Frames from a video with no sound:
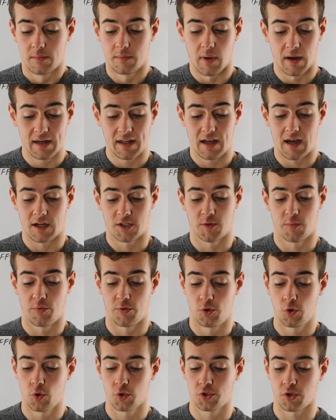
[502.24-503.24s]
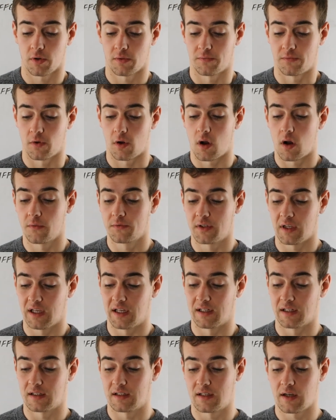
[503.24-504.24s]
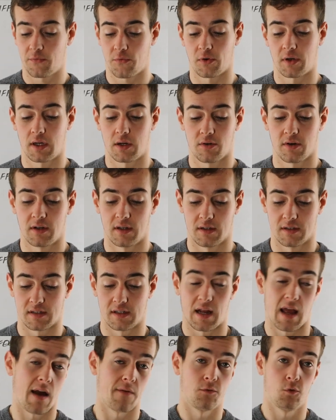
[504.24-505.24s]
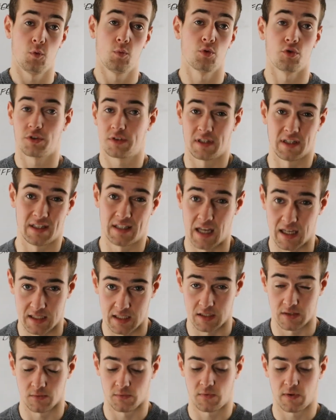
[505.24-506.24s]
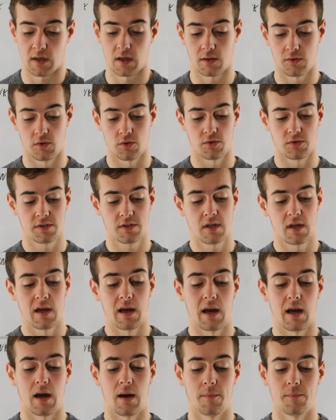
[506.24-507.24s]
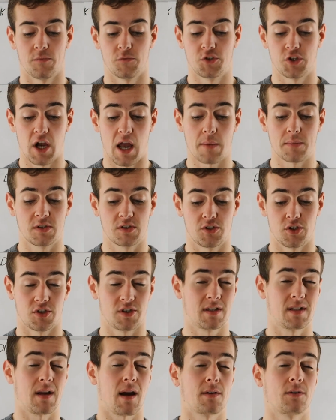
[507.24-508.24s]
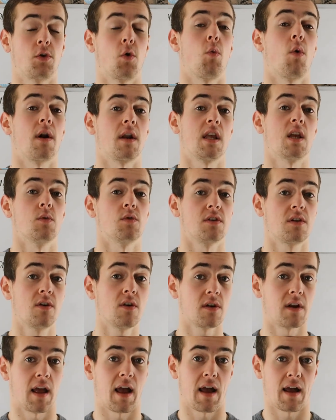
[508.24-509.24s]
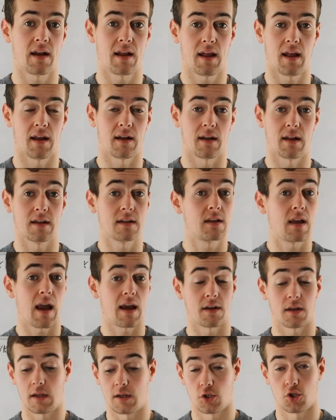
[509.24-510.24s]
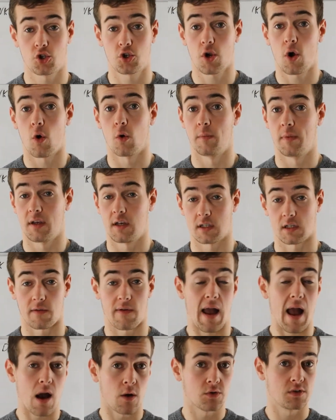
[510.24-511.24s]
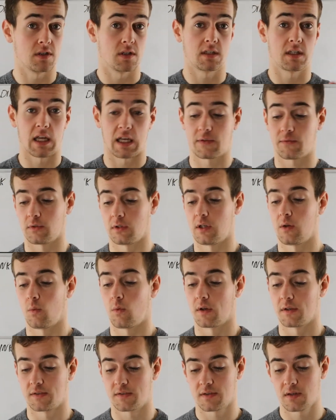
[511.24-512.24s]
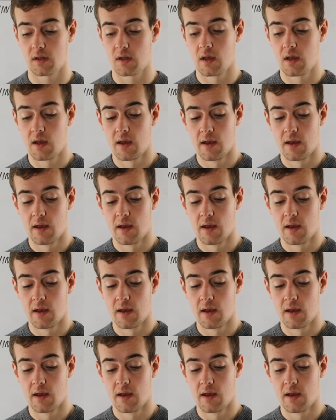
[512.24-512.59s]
many entrepreneurs are involved in different areas and have numerous successes and failures. Um, Jobs just stuck to what he was good at, and it kind of it showed because of how successful he was.